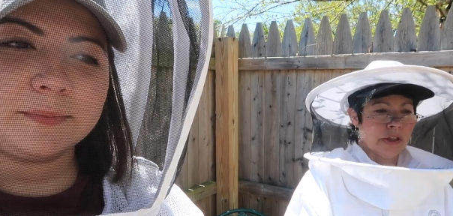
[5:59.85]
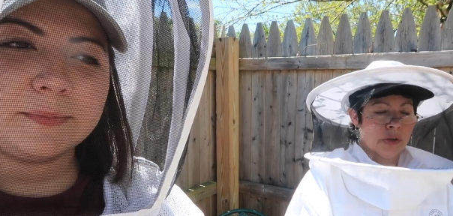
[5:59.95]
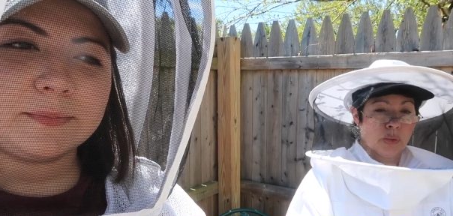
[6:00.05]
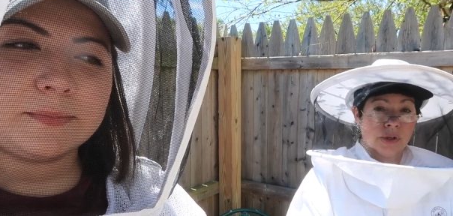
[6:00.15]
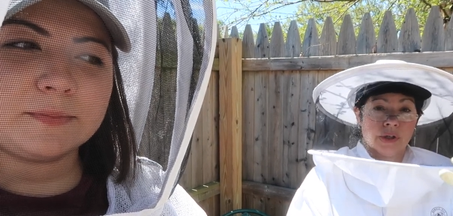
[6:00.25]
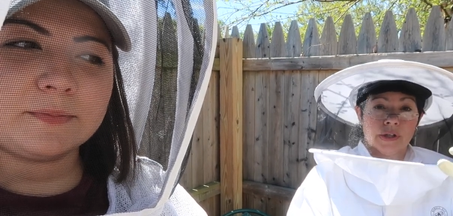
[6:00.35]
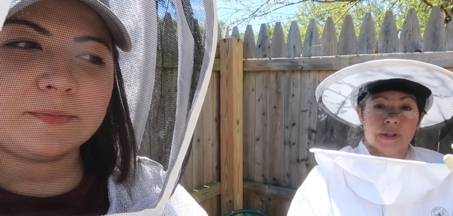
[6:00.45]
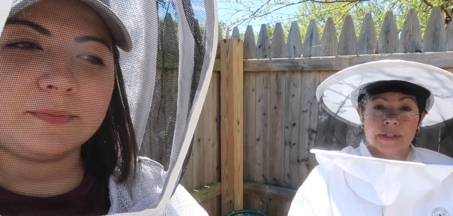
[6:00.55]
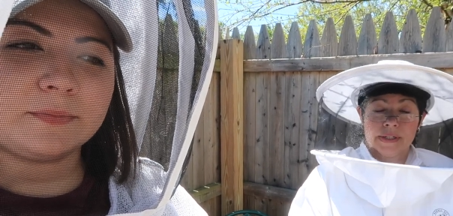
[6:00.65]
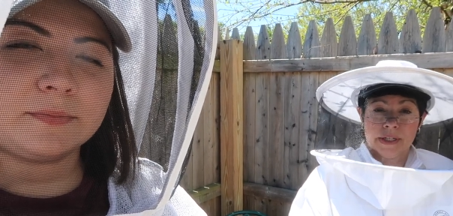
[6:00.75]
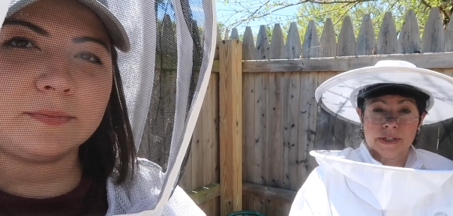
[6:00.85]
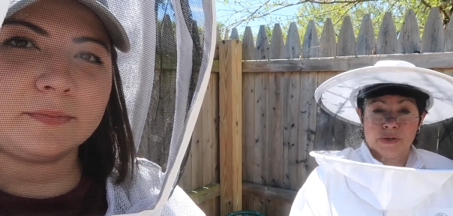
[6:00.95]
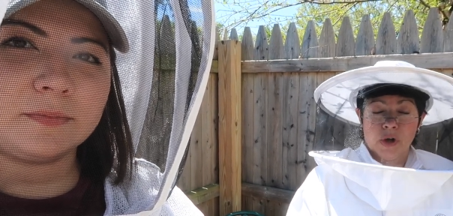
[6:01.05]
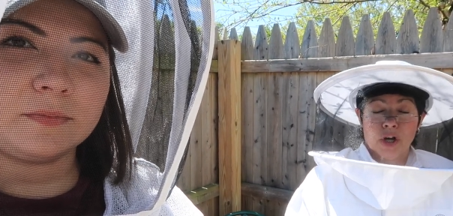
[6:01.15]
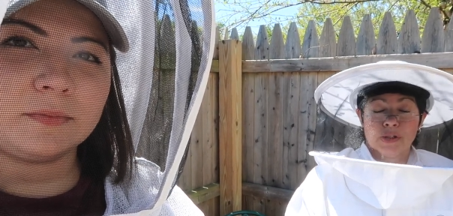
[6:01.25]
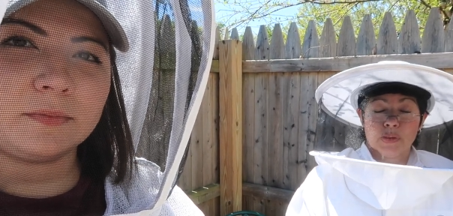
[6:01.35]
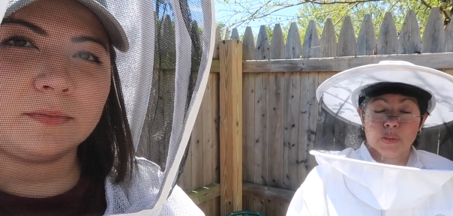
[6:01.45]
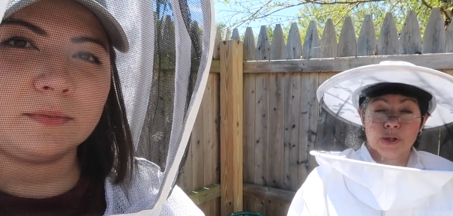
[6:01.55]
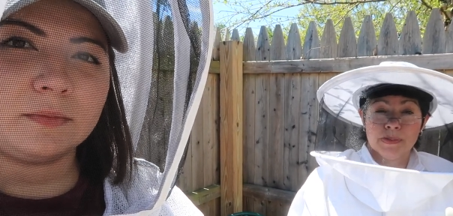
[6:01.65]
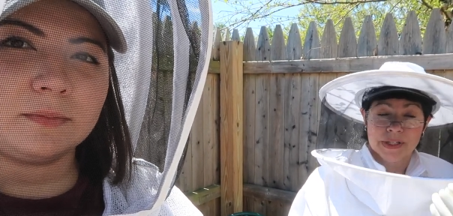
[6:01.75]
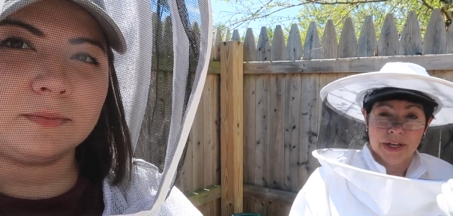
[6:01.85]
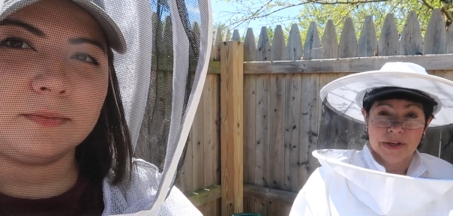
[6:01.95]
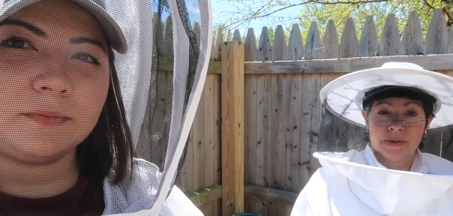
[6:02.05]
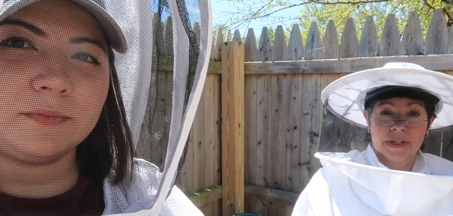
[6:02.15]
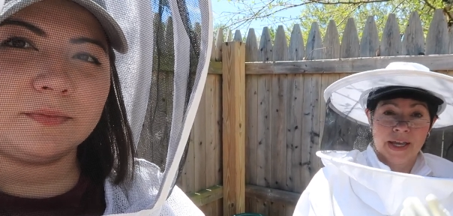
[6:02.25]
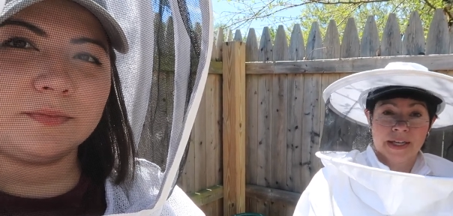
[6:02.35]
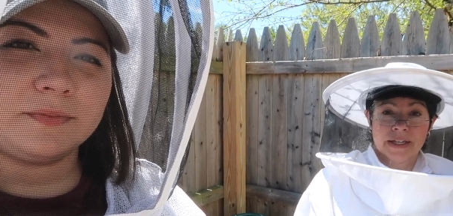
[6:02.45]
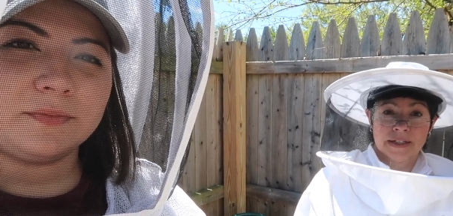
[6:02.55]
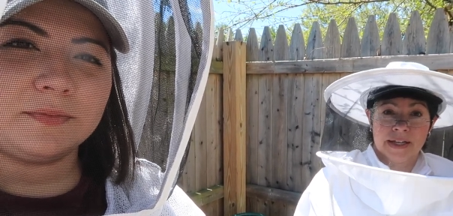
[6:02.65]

Speaker 1: There were these things called swarm cells hanging